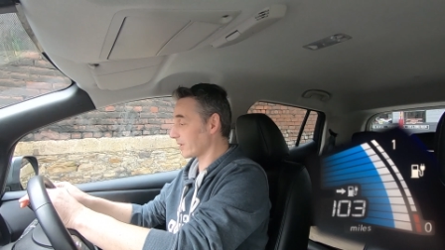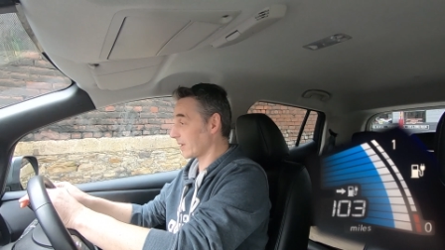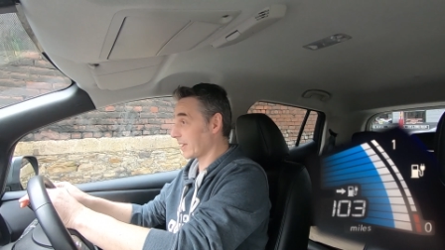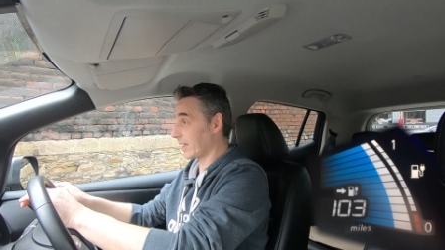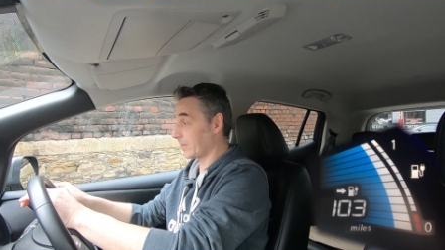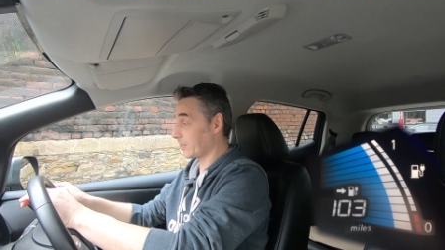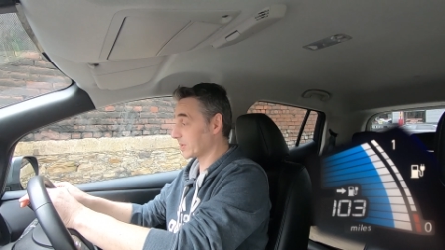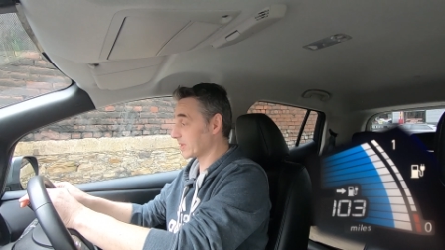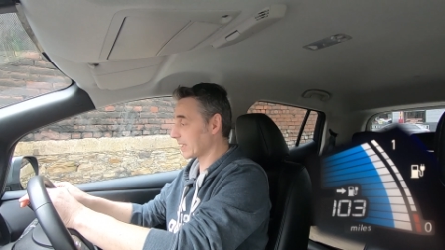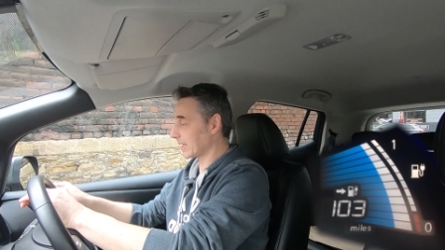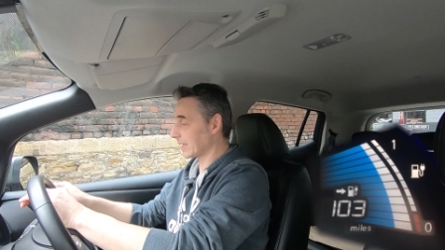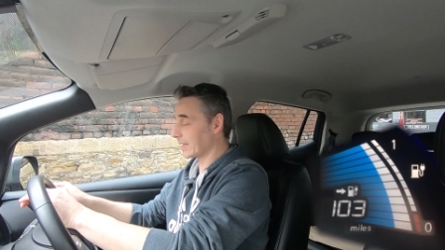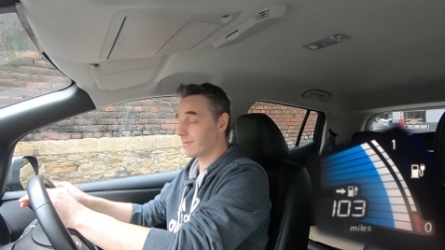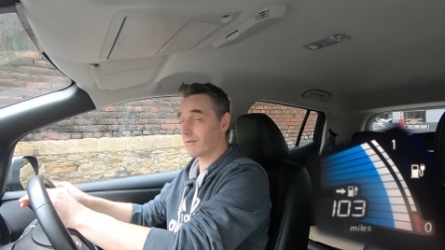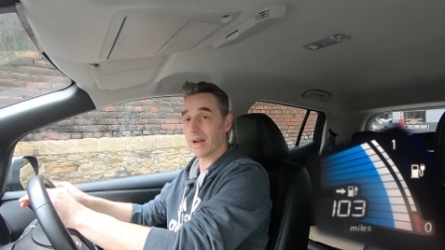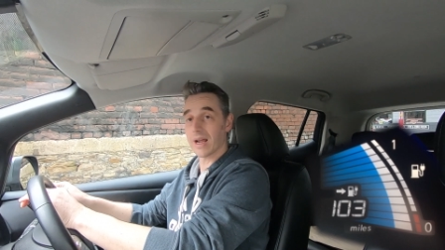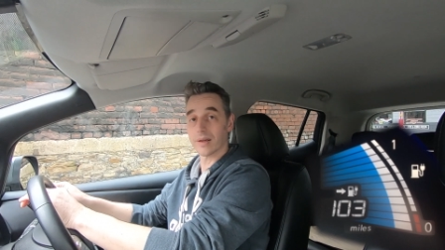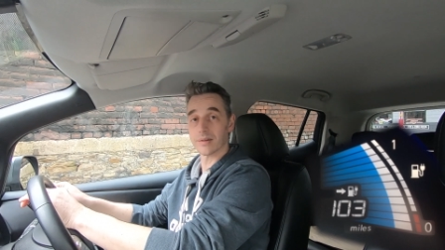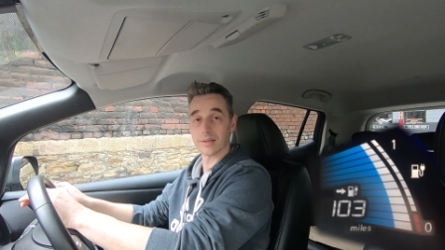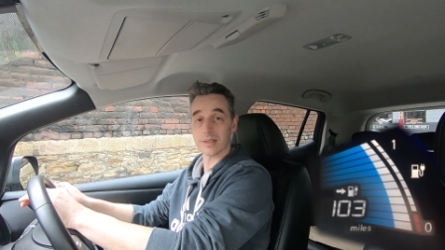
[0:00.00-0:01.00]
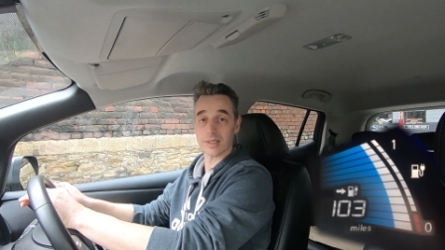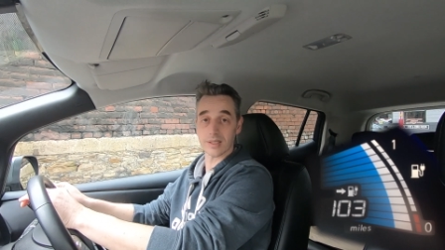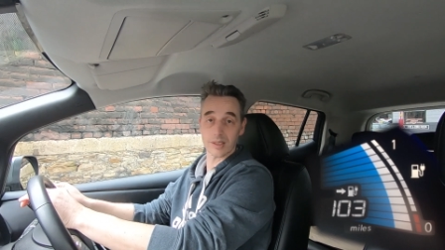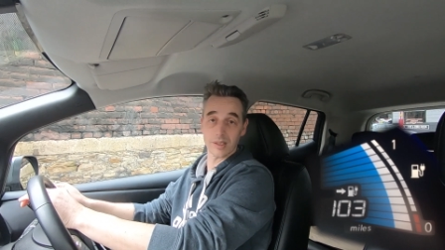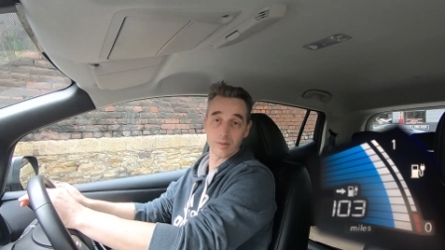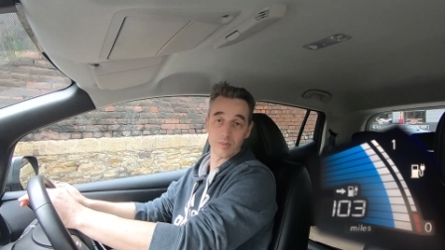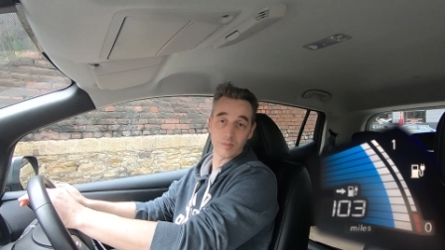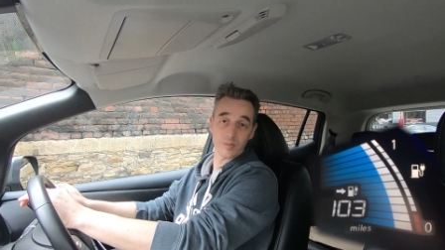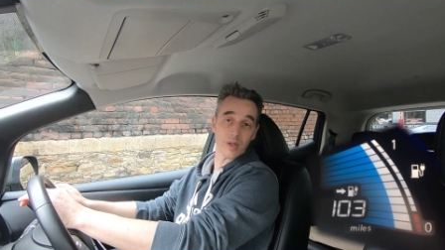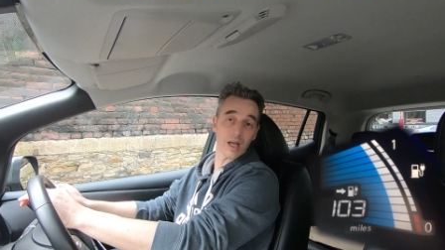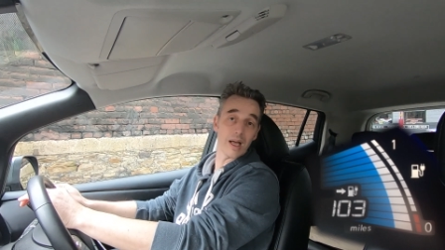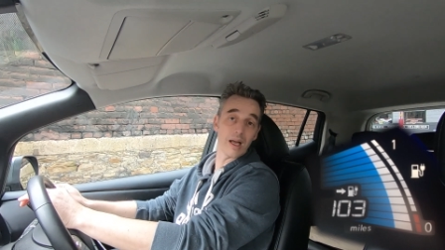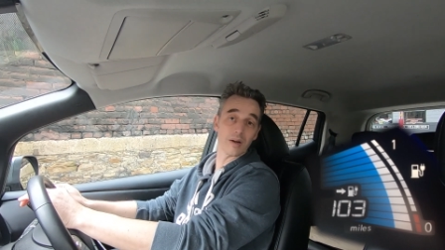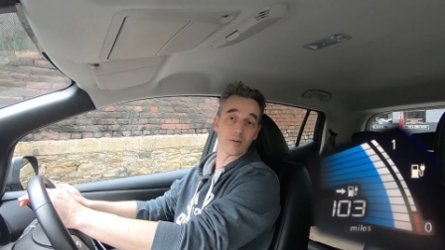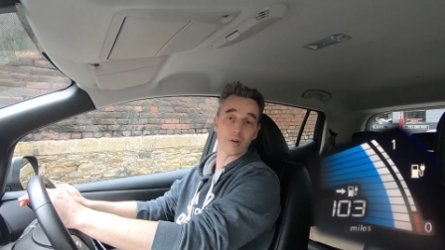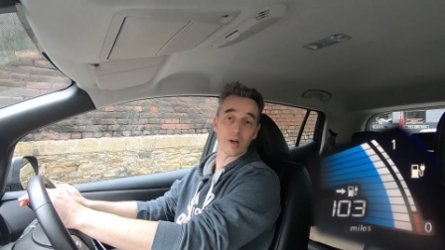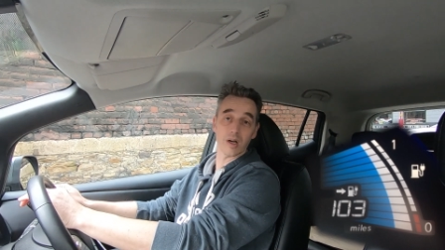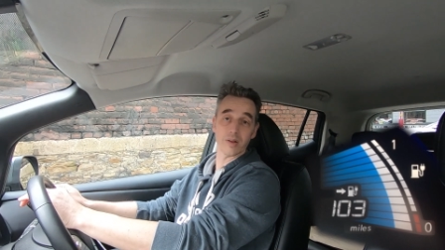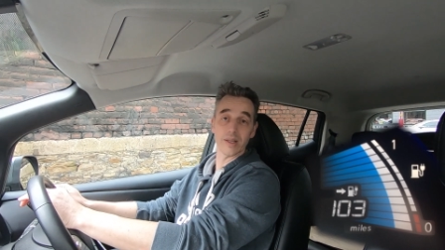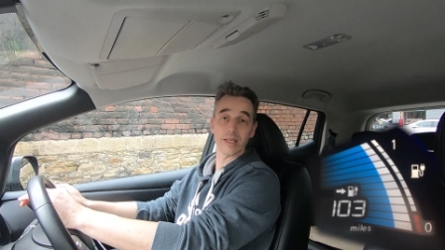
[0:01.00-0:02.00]
particularly around some
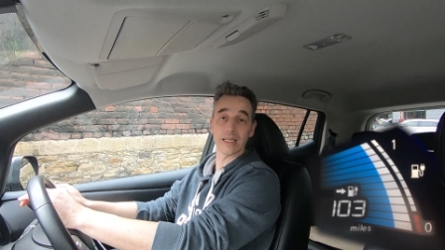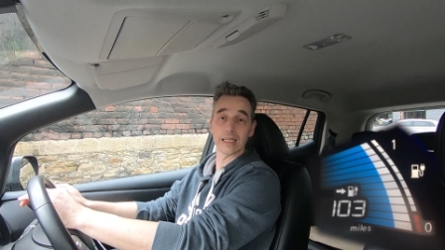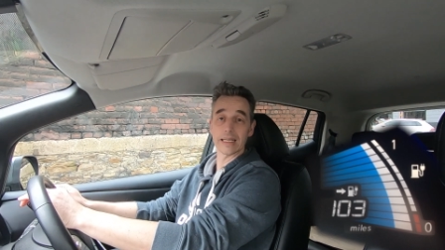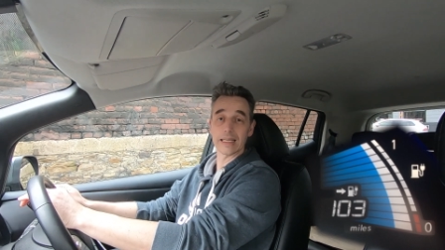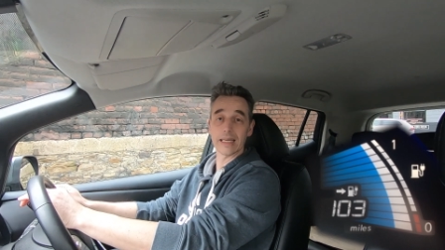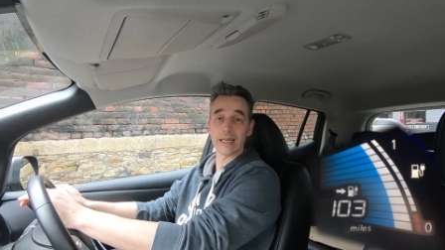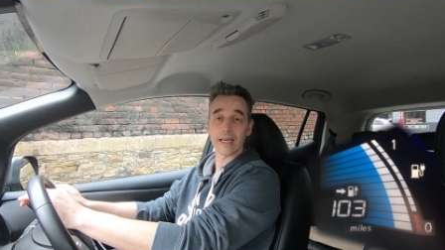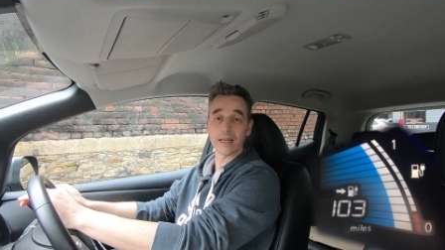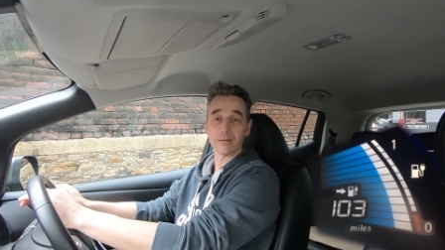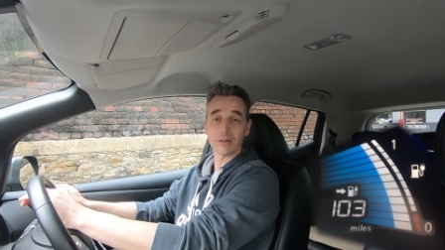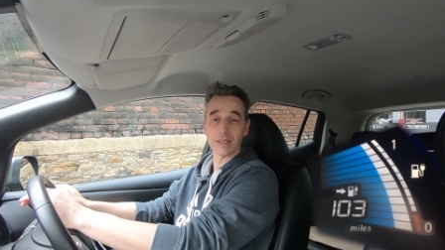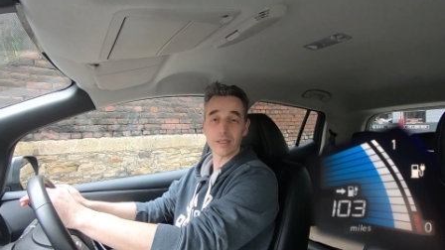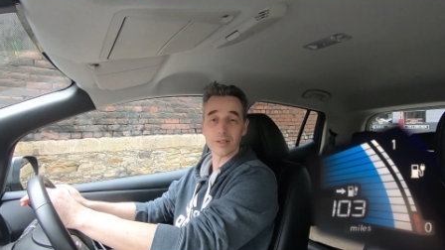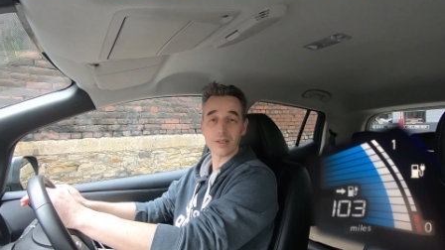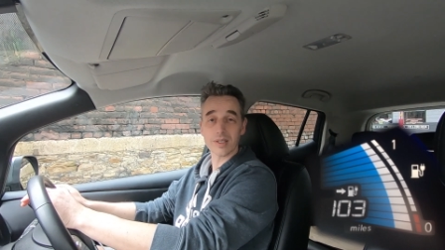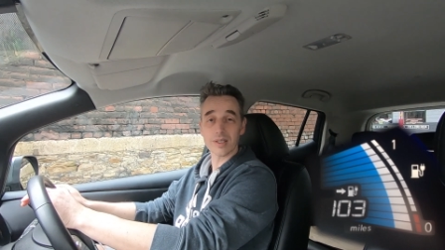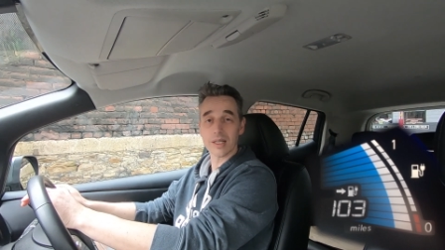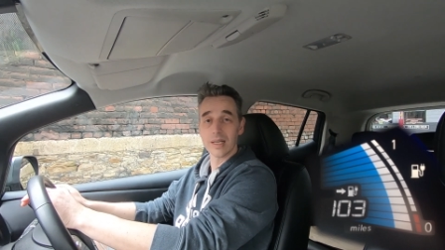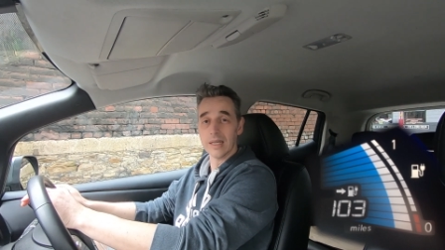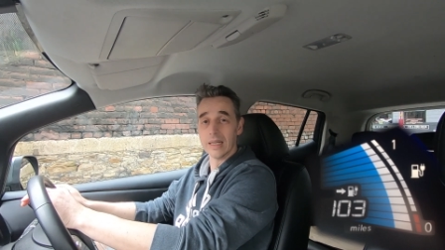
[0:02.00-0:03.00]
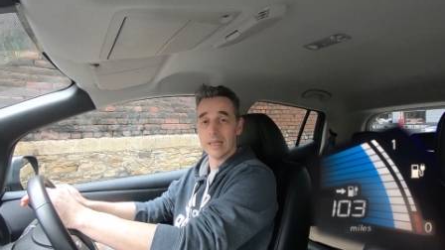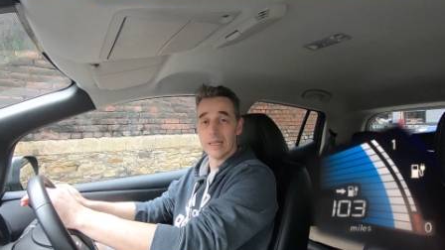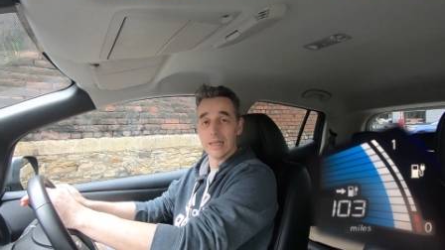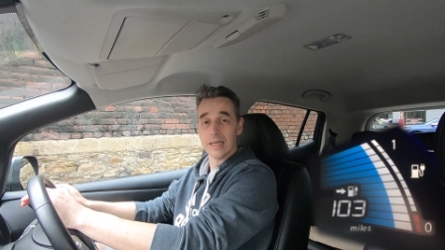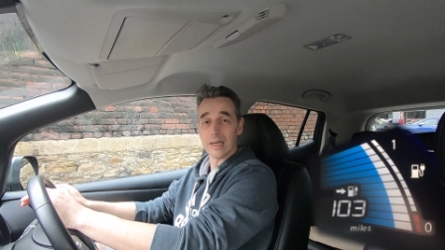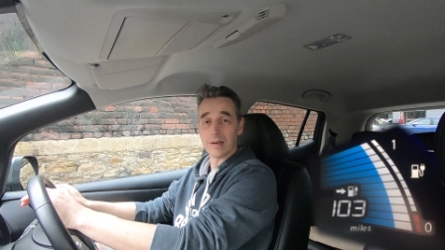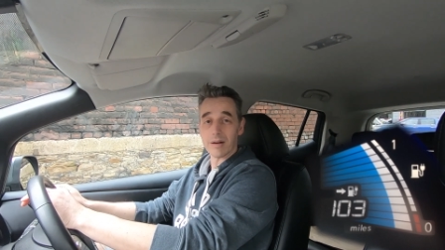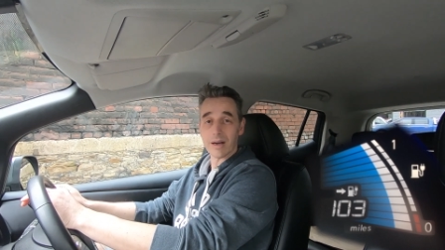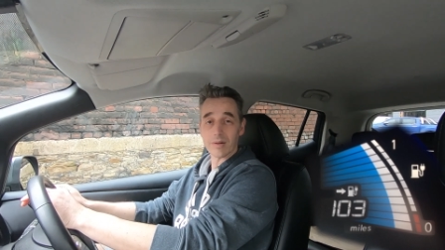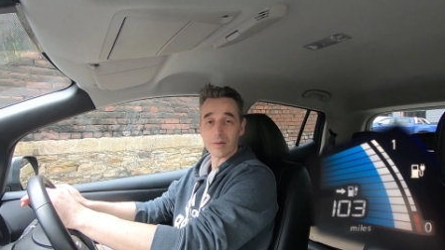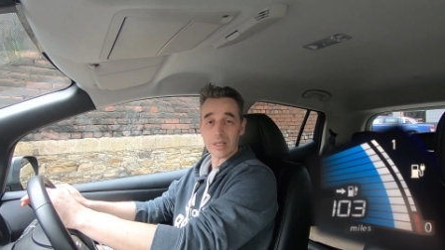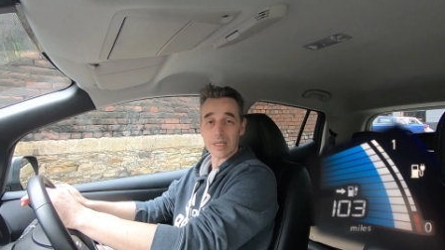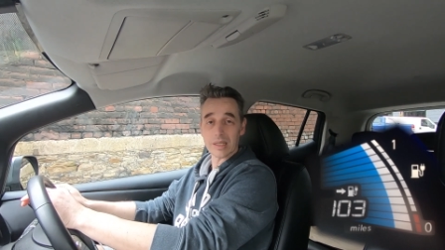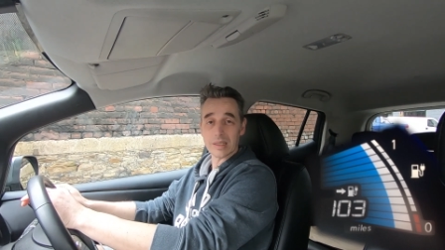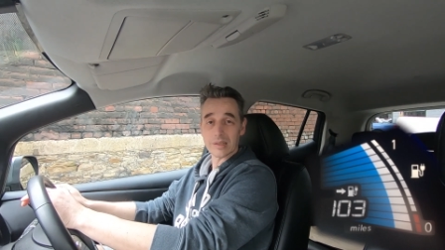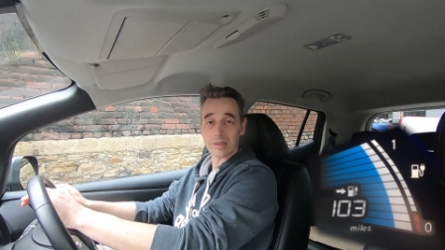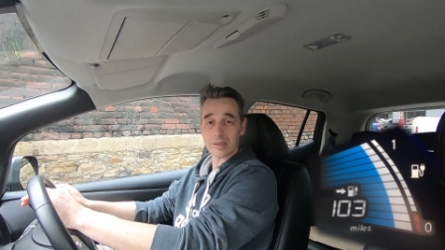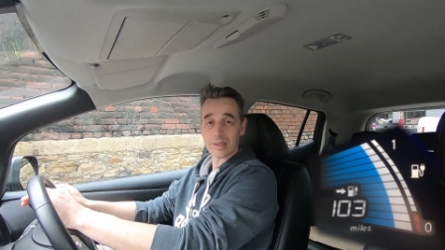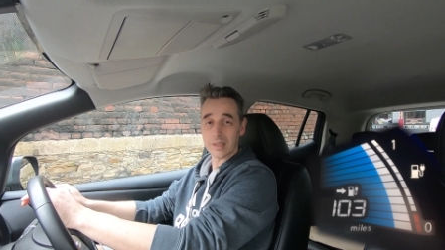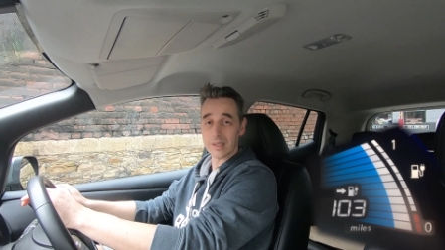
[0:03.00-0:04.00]
rather hilly areas around
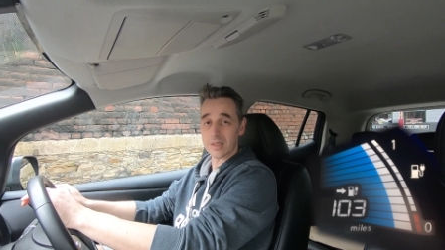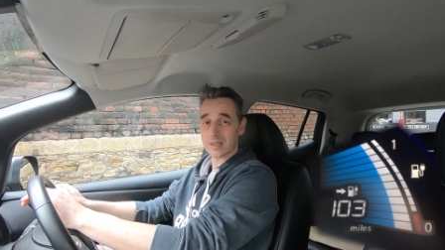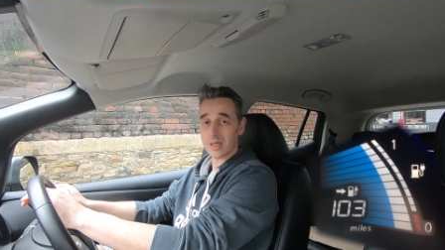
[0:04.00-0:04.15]
Keighley.